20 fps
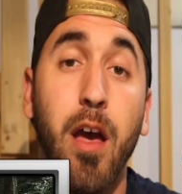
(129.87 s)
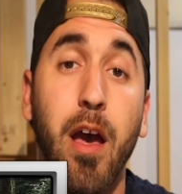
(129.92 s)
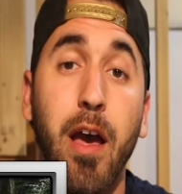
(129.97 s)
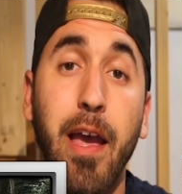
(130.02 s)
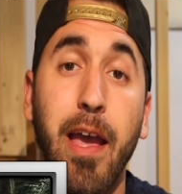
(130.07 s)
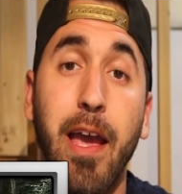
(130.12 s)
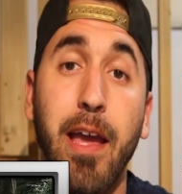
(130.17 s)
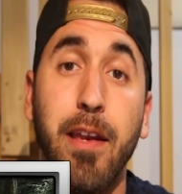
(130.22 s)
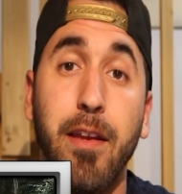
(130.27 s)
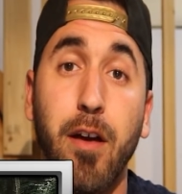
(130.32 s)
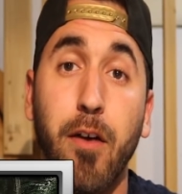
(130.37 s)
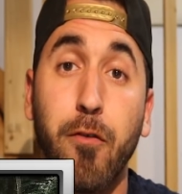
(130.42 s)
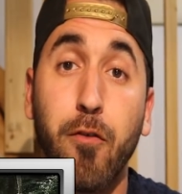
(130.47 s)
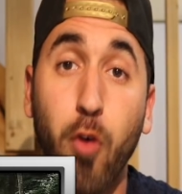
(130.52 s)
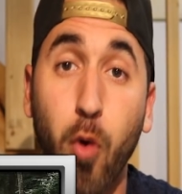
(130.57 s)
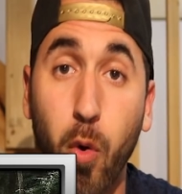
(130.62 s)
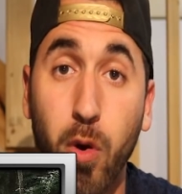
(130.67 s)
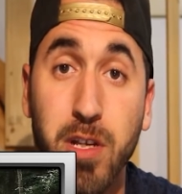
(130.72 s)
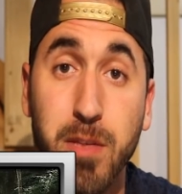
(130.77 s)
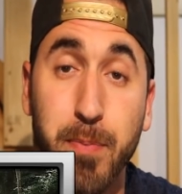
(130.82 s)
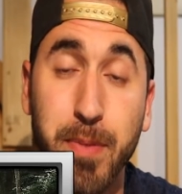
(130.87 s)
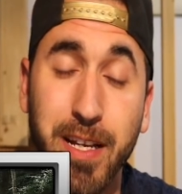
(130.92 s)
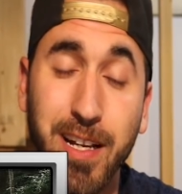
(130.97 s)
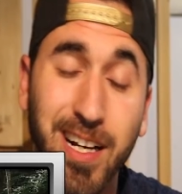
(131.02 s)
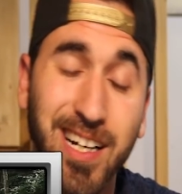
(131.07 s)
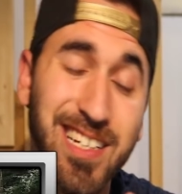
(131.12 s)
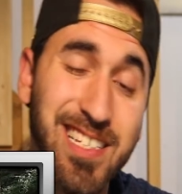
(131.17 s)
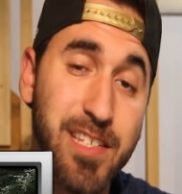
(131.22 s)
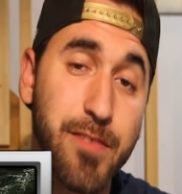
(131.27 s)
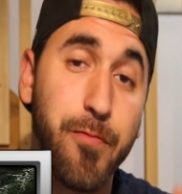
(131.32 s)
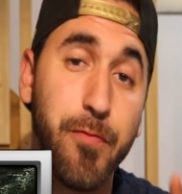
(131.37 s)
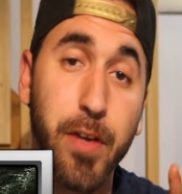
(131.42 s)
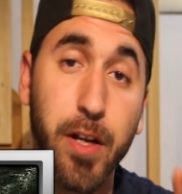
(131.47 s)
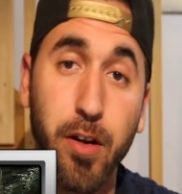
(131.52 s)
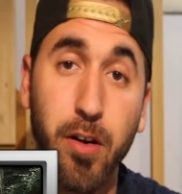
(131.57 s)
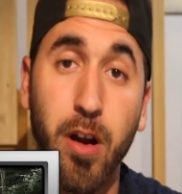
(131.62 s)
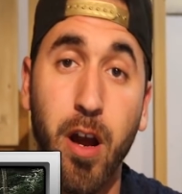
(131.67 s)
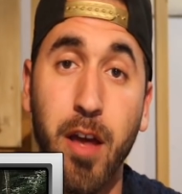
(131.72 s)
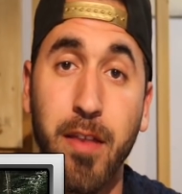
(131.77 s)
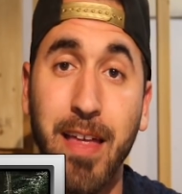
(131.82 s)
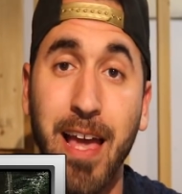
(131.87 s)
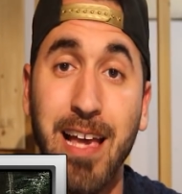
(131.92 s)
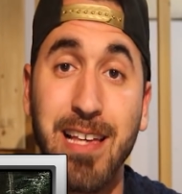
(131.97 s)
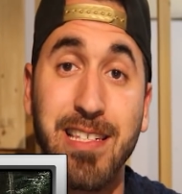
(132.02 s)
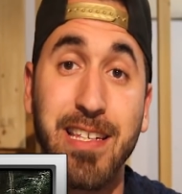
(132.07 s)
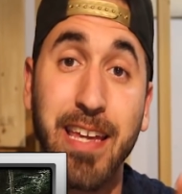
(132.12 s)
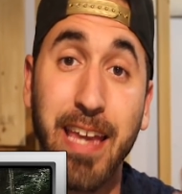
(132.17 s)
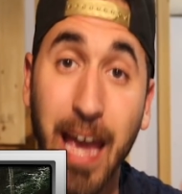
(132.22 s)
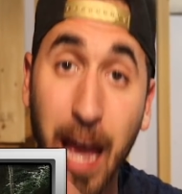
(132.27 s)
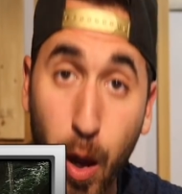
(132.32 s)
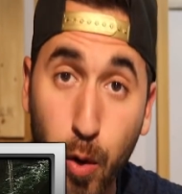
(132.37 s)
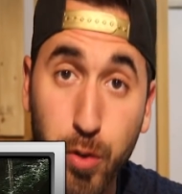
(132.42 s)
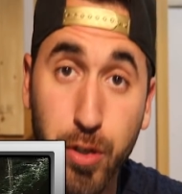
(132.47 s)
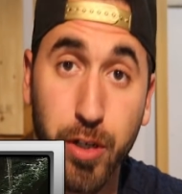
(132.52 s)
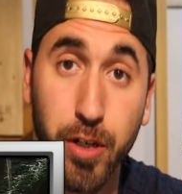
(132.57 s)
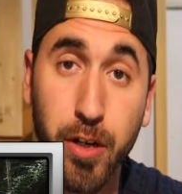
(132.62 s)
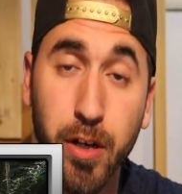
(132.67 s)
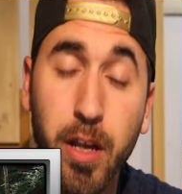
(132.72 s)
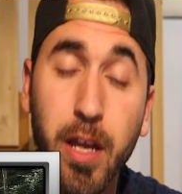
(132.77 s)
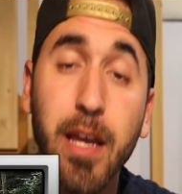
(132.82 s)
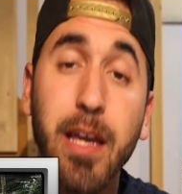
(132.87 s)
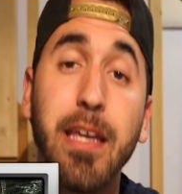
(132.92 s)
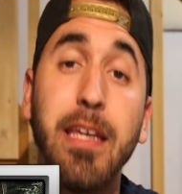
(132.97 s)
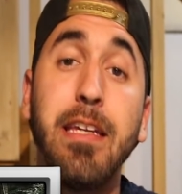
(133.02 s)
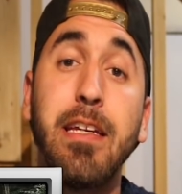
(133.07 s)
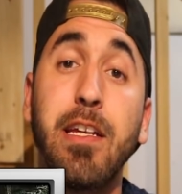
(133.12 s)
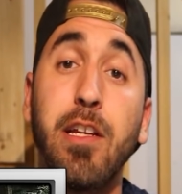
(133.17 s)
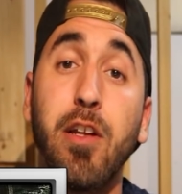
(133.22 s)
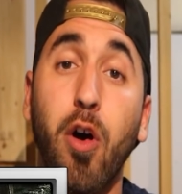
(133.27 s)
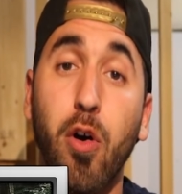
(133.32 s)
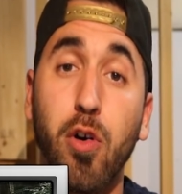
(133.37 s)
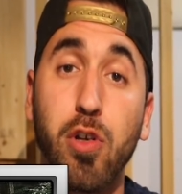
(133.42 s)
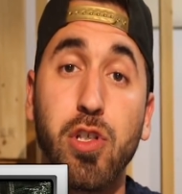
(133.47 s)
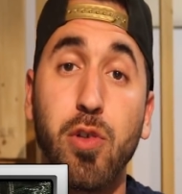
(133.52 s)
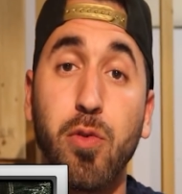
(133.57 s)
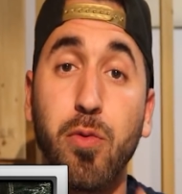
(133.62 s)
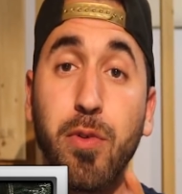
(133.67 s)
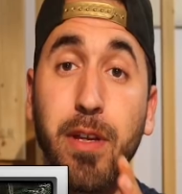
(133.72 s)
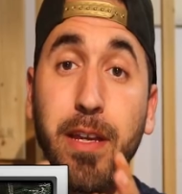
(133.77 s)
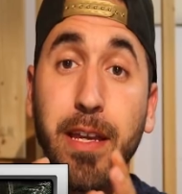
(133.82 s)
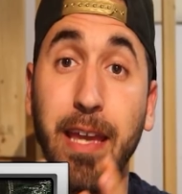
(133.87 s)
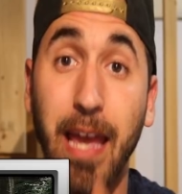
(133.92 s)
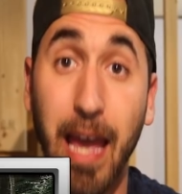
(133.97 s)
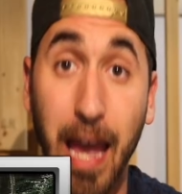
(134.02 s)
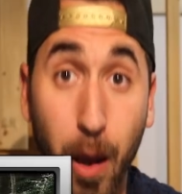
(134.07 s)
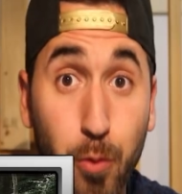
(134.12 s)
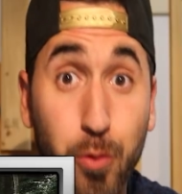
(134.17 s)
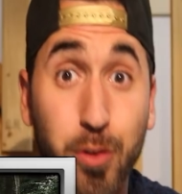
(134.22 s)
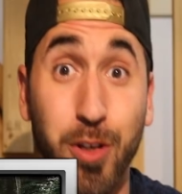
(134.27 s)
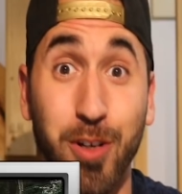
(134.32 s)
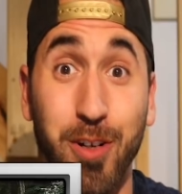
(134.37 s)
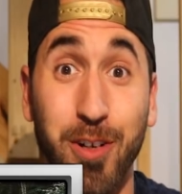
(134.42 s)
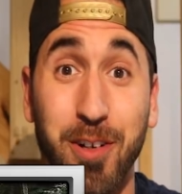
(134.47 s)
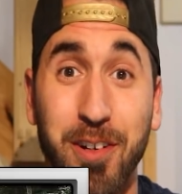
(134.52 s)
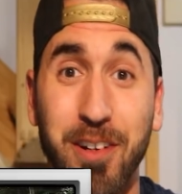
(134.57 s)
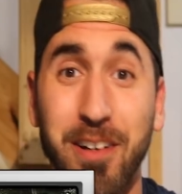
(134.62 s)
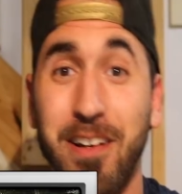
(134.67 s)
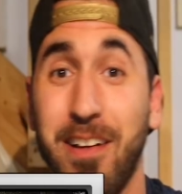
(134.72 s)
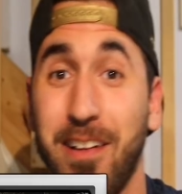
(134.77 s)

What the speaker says: And of course, because Vigoroth has Counter, he can also counter